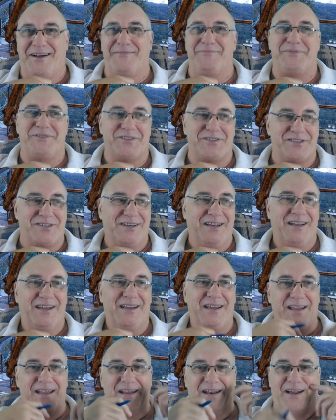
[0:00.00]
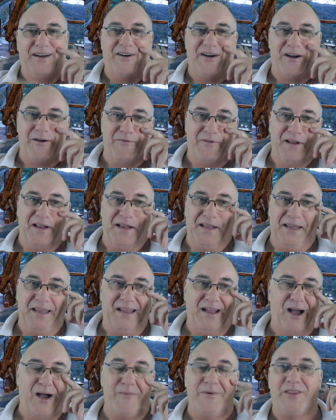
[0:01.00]
I'm just, you know, I'm really,
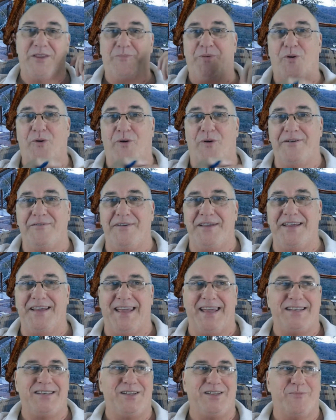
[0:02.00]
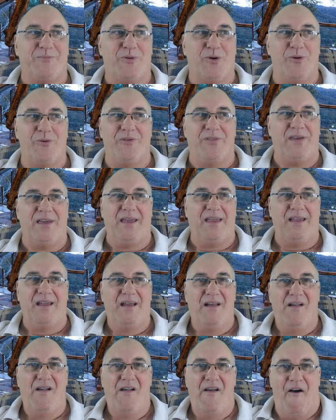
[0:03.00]
I'm at the point. You get to the point where thinking,
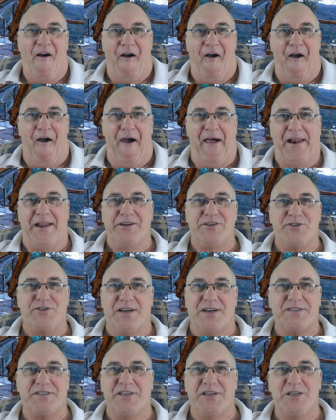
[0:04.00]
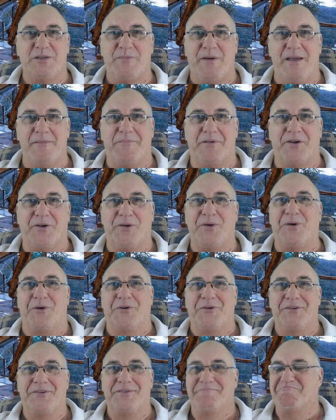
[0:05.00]
I don't trust these people at all.
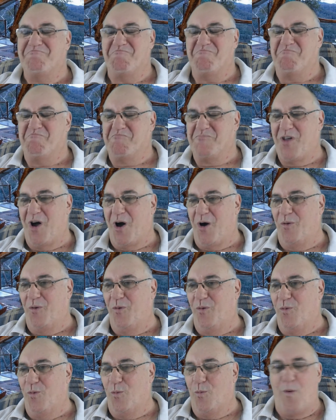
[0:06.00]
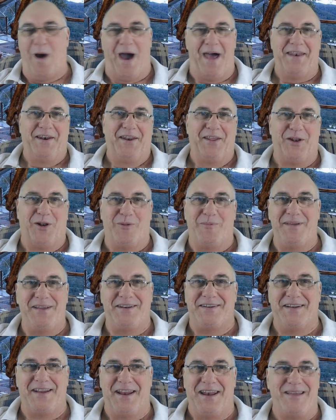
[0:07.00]
Not one little
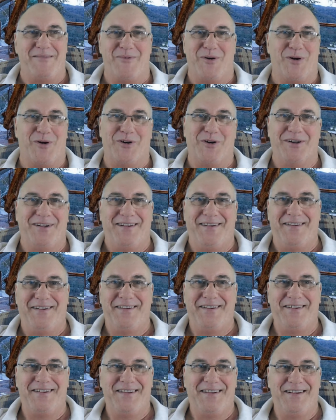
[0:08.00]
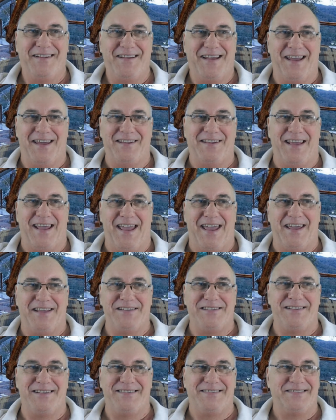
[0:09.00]
bit anymore. And,
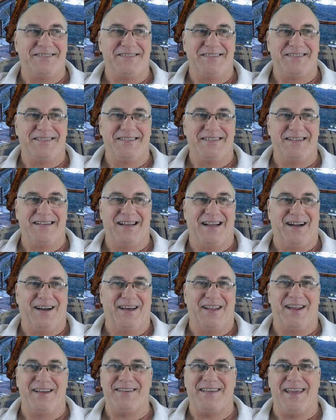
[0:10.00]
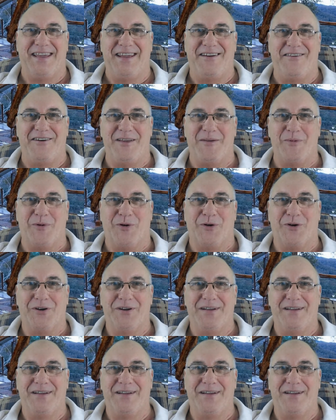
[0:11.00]
and I don't care anymore.